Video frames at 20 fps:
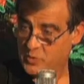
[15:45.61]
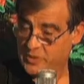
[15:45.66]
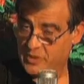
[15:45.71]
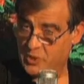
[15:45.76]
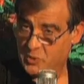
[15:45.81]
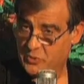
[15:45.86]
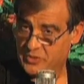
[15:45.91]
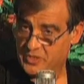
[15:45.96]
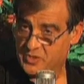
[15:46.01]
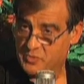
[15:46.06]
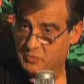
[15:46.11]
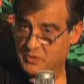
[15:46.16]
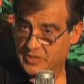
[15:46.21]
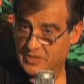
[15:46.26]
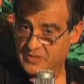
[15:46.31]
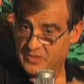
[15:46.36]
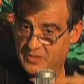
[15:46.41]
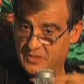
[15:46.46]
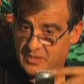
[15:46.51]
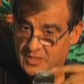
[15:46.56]
We know this
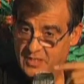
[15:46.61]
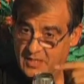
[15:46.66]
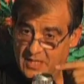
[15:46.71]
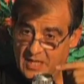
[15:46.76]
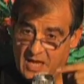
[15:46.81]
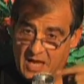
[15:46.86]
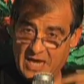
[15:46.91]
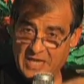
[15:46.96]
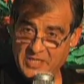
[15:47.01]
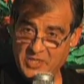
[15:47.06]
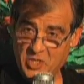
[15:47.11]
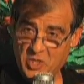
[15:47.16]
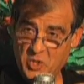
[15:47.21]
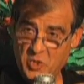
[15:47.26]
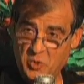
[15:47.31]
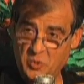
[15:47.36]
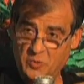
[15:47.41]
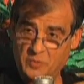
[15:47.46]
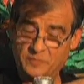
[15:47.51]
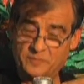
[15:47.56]
because I
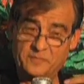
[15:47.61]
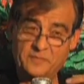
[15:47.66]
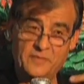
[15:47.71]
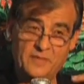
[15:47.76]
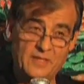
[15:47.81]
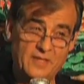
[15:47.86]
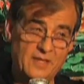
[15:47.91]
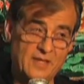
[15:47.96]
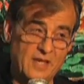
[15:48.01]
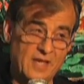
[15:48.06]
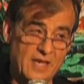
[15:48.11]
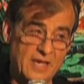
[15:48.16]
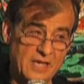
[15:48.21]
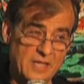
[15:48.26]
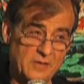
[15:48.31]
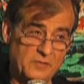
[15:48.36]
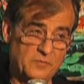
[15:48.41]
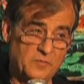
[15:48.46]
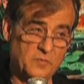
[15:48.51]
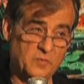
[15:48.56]
know
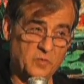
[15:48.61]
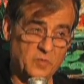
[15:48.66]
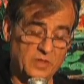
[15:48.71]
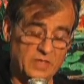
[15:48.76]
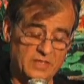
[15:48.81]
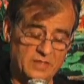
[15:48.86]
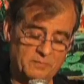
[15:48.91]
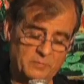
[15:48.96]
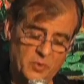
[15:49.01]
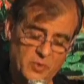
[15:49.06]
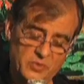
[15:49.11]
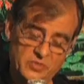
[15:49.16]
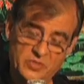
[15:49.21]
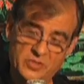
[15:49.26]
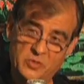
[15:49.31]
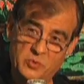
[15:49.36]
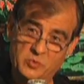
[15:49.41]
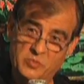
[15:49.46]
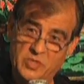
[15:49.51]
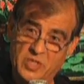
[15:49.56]
a
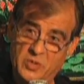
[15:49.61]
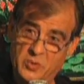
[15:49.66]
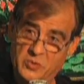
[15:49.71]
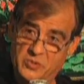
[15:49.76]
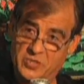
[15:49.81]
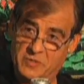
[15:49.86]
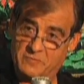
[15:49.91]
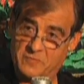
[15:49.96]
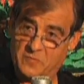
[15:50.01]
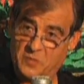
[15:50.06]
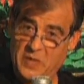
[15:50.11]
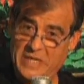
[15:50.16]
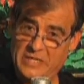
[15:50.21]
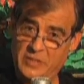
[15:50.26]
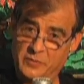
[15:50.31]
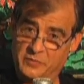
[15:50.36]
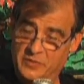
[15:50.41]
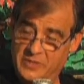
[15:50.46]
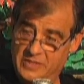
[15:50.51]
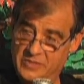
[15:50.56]
person who knows a
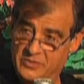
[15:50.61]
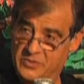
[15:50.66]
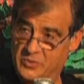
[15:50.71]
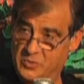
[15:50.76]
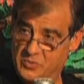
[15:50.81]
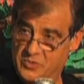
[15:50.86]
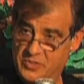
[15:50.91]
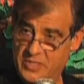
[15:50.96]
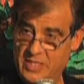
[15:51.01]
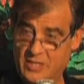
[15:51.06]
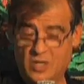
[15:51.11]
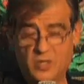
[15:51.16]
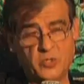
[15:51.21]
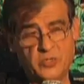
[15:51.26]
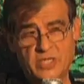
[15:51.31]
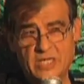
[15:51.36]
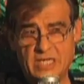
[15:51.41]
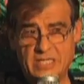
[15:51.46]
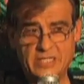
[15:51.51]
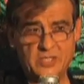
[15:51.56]
friend of his who said, oh
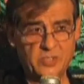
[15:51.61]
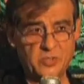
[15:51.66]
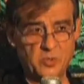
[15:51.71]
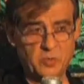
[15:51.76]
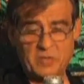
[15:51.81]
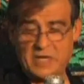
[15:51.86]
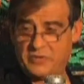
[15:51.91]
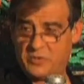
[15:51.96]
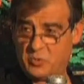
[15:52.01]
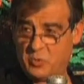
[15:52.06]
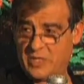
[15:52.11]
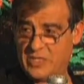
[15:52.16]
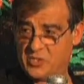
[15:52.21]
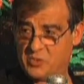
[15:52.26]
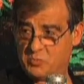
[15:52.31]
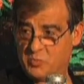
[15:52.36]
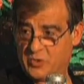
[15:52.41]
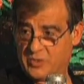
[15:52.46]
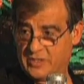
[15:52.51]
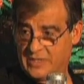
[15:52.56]
yeah, he knew about the
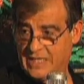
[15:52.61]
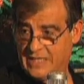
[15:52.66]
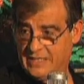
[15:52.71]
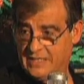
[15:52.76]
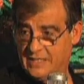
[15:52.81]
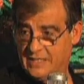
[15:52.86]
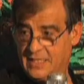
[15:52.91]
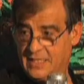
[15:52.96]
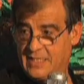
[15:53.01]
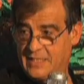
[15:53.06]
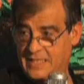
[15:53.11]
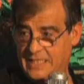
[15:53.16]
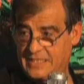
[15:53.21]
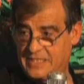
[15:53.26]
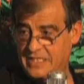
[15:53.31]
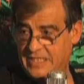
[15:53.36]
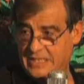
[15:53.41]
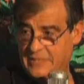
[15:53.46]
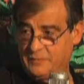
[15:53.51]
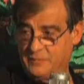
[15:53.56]
Urantia book, and
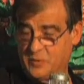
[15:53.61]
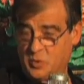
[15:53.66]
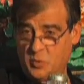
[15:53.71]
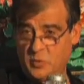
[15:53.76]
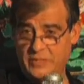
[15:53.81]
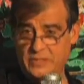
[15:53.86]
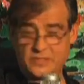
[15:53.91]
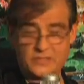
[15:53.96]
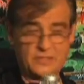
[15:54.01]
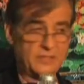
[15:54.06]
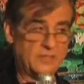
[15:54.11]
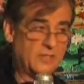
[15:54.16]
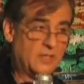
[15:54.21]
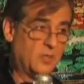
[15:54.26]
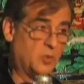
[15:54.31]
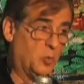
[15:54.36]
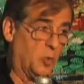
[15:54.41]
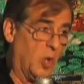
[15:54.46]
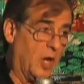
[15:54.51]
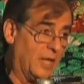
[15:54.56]
that did influence
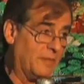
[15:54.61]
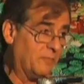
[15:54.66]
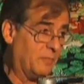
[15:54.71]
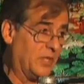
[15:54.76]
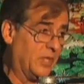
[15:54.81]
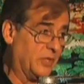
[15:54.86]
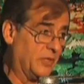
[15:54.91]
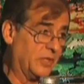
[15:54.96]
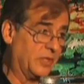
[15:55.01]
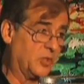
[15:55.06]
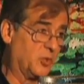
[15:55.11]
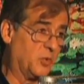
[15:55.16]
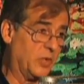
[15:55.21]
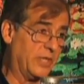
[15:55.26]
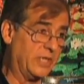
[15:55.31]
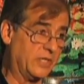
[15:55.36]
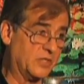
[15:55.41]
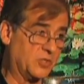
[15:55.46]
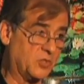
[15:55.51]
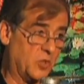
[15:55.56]
Roddenberry in
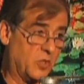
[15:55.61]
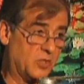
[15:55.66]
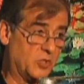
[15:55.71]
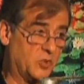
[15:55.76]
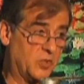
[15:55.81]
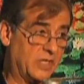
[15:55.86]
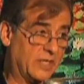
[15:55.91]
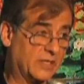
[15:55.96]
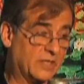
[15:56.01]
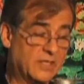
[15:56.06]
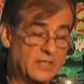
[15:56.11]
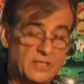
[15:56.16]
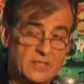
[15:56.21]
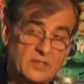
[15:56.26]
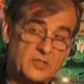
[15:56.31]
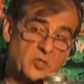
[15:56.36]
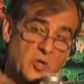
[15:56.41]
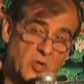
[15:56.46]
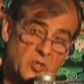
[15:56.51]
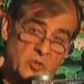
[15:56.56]
creating Star Trek.
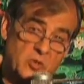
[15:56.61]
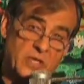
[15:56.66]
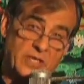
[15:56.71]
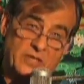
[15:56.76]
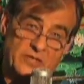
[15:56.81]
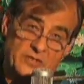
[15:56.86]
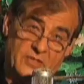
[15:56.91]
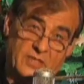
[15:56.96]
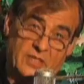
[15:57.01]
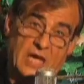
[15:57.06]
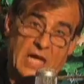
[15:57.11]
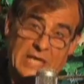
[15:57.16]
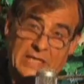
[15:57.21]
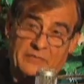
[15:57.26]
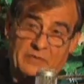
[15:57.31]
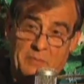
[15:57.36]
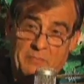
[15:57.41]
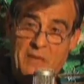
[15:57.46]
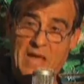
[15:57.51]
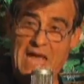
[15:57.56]
Star Trek is a kind
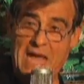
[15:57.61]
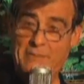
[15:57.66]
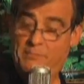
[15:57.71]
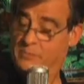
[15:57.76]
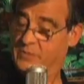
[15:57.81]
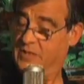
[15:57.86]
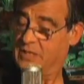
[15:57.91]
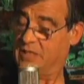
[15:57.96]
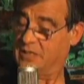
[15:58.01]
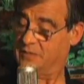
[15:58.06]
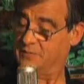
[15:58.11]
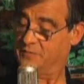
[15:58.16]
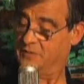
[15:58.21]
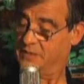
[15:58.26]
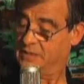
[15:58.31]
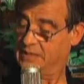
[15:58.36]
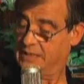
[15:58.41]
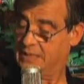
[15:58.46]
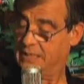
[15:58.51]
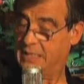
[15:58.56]
of a map
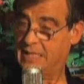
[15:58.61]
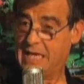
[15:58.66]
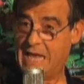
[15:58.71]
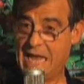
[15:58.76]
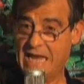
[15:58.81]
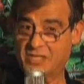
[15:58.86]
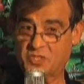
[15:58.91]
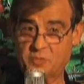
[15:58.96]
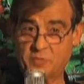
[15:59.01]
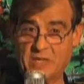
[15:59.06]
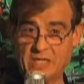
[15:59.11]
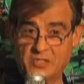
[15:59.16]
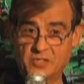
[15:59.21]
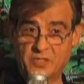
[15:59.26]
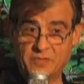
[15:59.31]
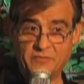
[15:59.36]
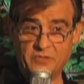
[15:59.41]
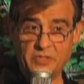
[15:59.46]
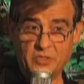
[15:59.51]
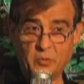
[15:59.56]
of
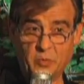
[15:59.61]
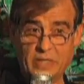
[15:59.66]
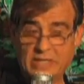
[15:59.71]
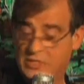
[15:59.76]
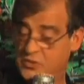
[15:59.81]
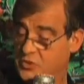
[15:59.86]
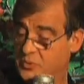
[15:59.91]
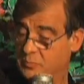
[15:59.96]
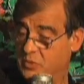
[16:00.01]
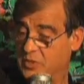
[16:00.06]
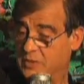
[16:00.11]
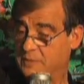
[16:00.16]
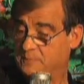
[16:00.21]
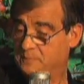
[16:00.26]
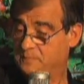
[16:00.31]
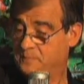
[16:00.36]
aspects of the Urantia book.